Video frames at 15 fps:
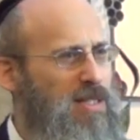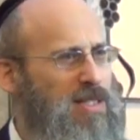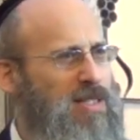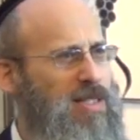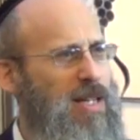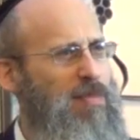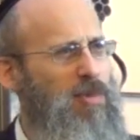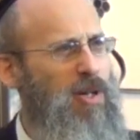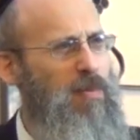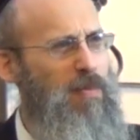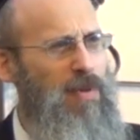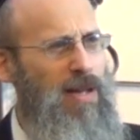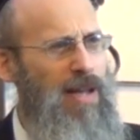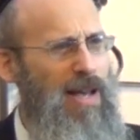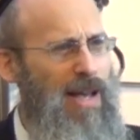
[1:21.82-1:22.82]
stepped
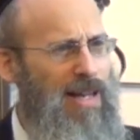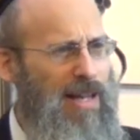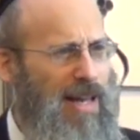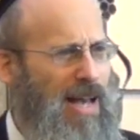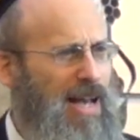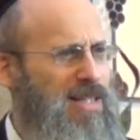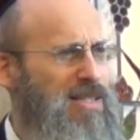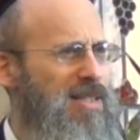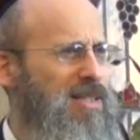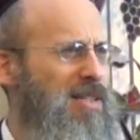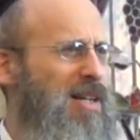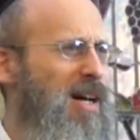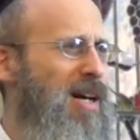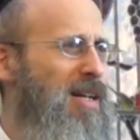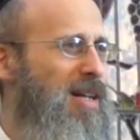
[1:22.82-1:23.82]
up and
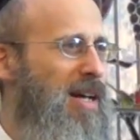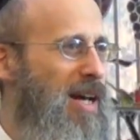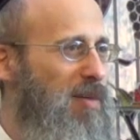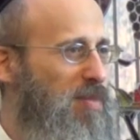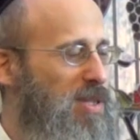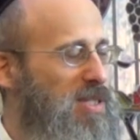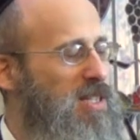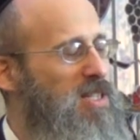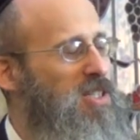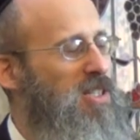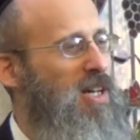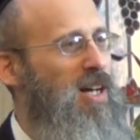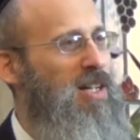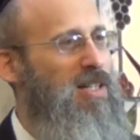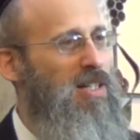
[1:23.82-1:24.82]
asked God and beseeched
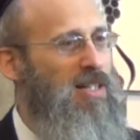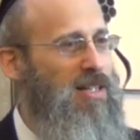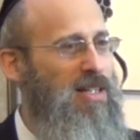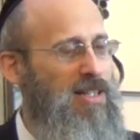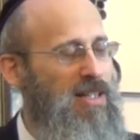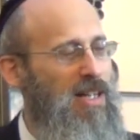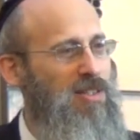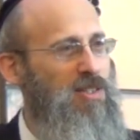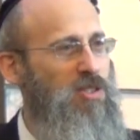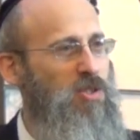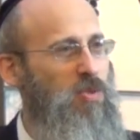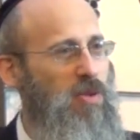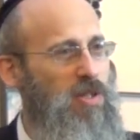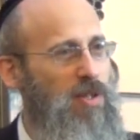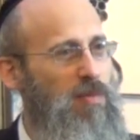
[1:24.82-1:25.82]
God that he not
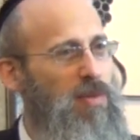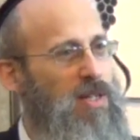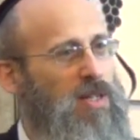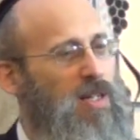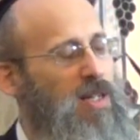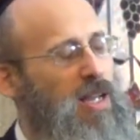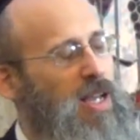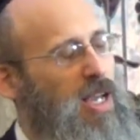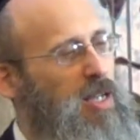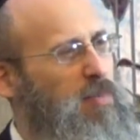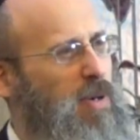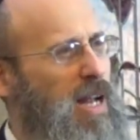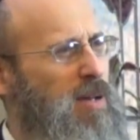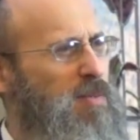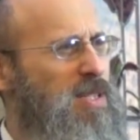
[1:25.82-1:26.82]
destroy them.
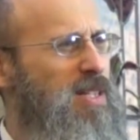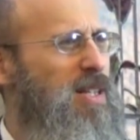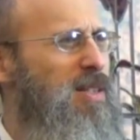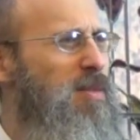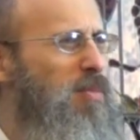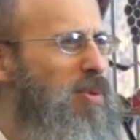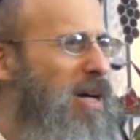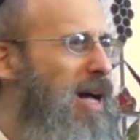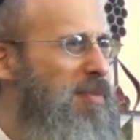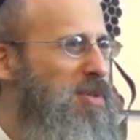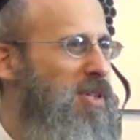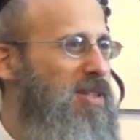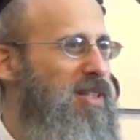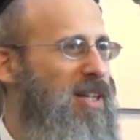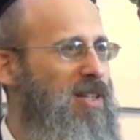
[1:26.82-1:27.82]
Abraham said,
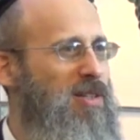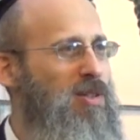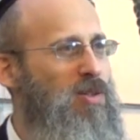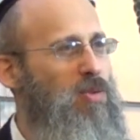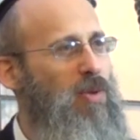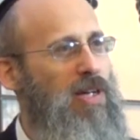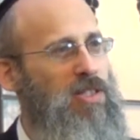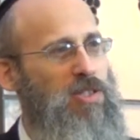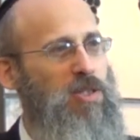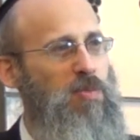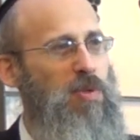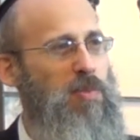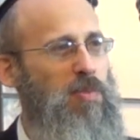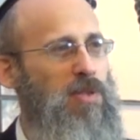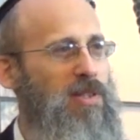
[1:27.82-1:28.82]
perhaps there are 10 righteous
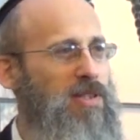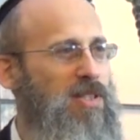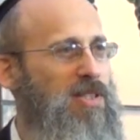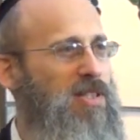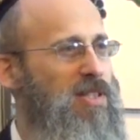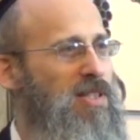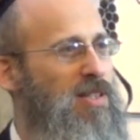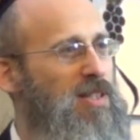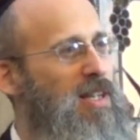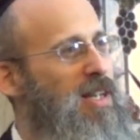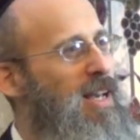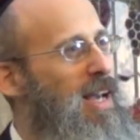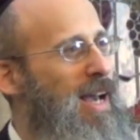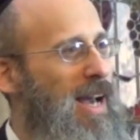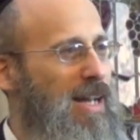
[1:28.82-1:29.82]
people in the city,
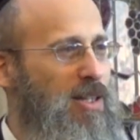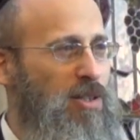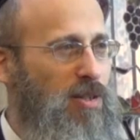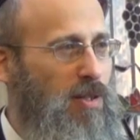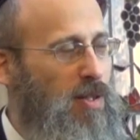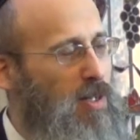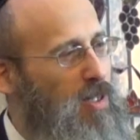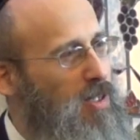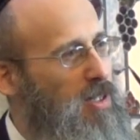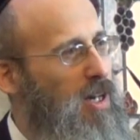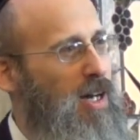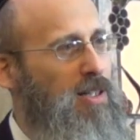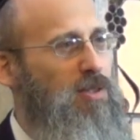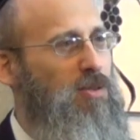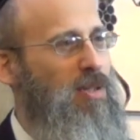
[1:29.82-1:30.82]
and
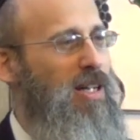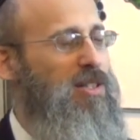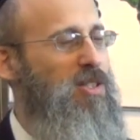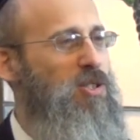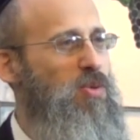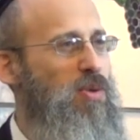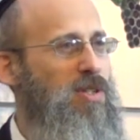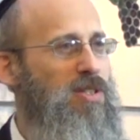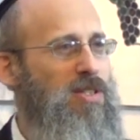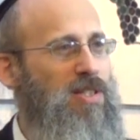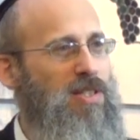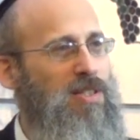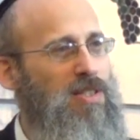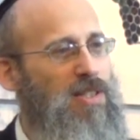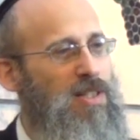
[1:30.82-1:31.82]
God, do not destroy the
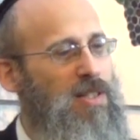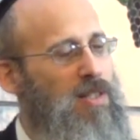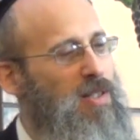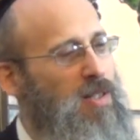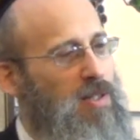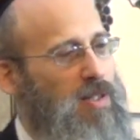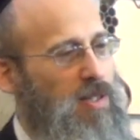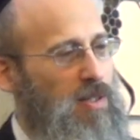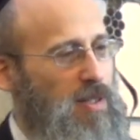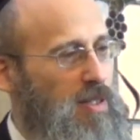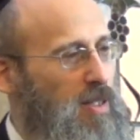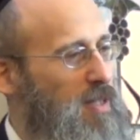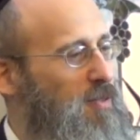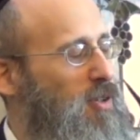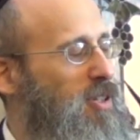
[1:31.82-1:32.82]
city
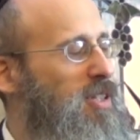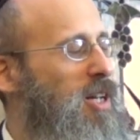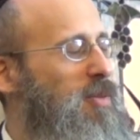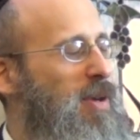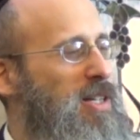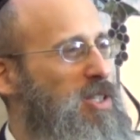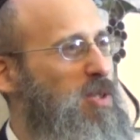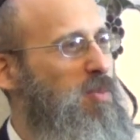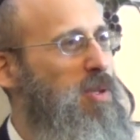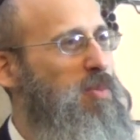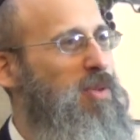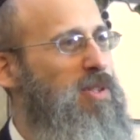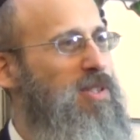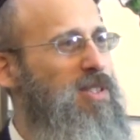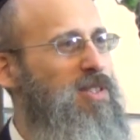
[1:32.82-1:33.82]
if there are 10 righteous
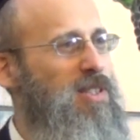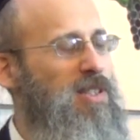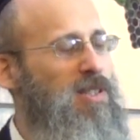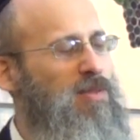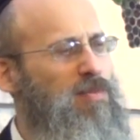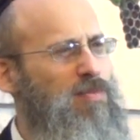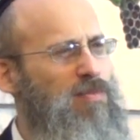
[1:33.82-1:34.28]
people in the city.